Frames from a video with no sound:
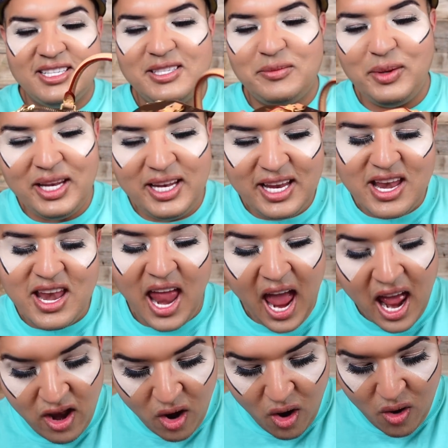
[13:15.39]
Speedy
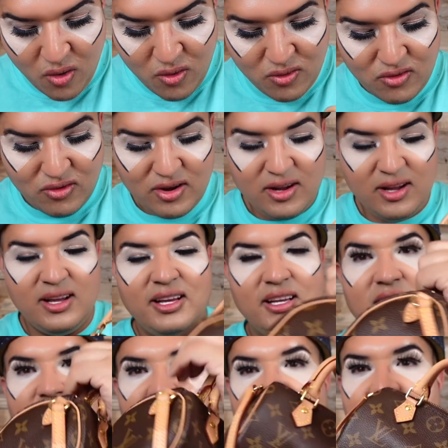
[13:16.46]
Nano.
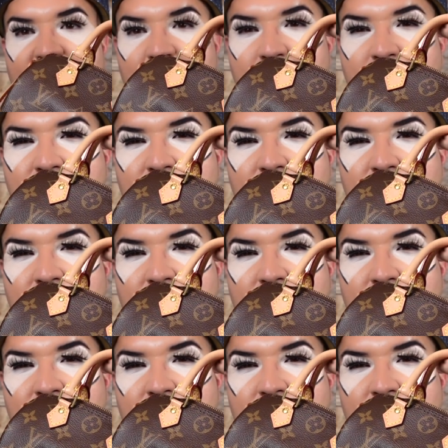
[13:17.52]
You see?